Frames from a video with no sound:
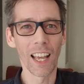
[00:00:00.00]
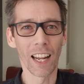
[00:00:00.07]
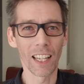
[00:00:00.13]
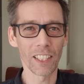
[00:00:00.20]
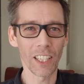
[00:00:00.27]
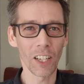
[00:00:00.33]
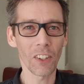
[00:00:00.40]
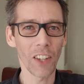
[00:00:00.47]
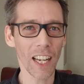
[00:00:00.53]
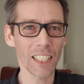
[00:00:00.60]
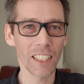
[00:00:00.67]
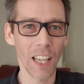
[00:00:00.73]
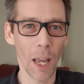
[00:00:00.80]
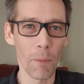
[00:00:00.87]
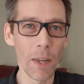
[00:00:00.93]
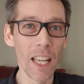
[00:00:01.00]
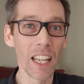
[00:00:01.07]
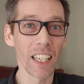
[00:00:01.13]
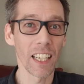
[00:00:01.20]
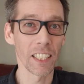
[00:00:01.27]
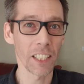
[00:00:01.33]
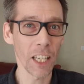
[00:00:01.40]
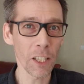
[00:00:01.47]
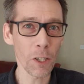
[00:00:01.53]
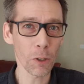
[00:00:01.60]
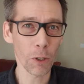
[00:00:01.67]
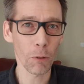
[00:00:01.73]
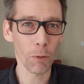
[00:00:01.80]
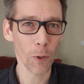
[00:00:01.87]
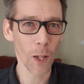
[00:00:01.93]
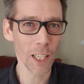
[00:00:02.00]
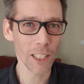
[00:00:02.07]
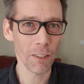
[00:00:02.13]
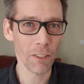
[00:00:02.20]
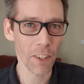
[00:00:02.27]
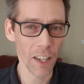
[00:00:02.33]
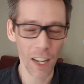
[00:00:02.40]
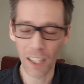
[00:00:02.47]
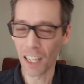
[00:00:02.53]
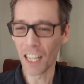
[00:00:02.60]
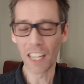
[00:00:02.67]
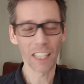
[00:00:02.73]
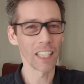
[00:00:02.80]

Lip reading: And until next time, continue to philosophy on.